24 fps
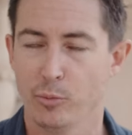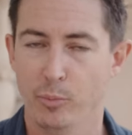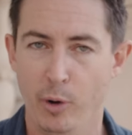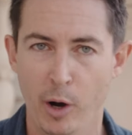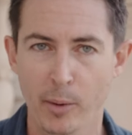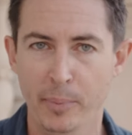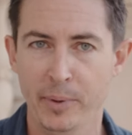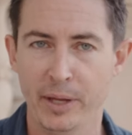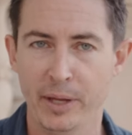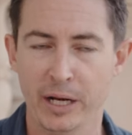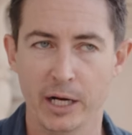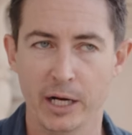or
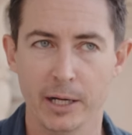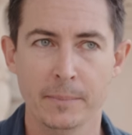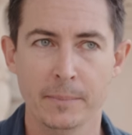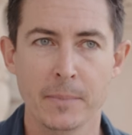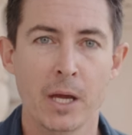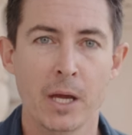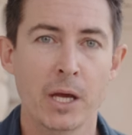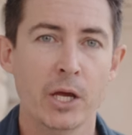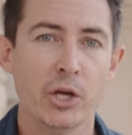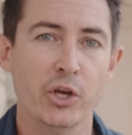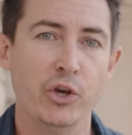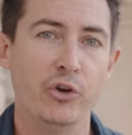popular.
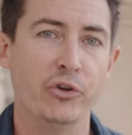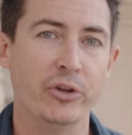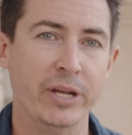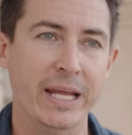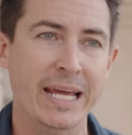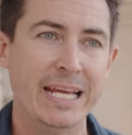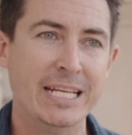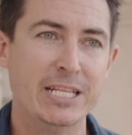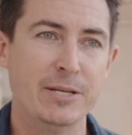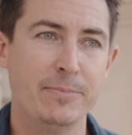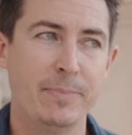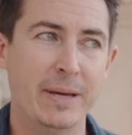You
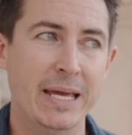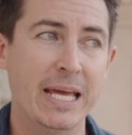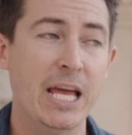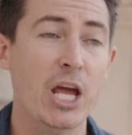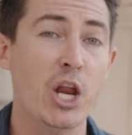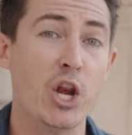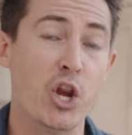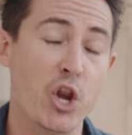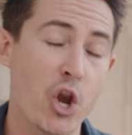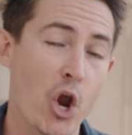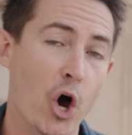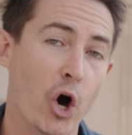need to be
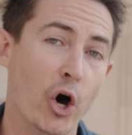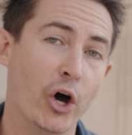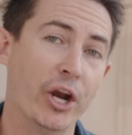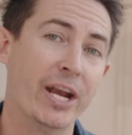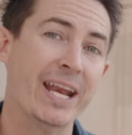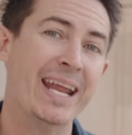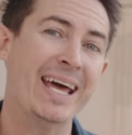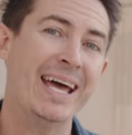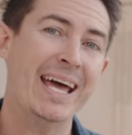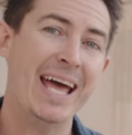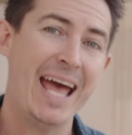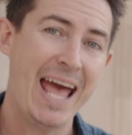
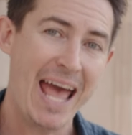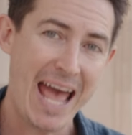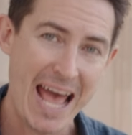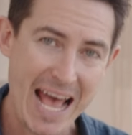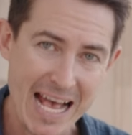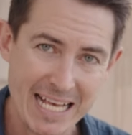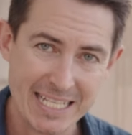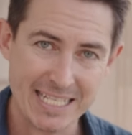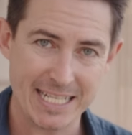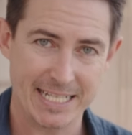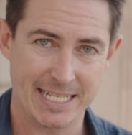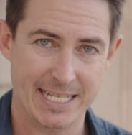
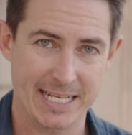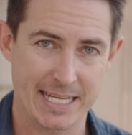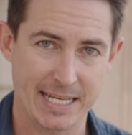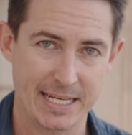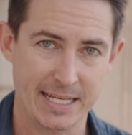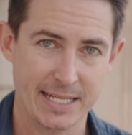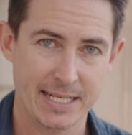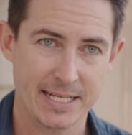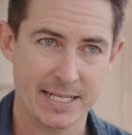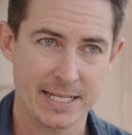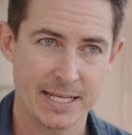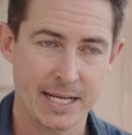
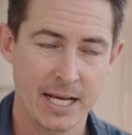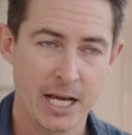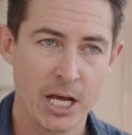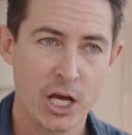non-hesitant.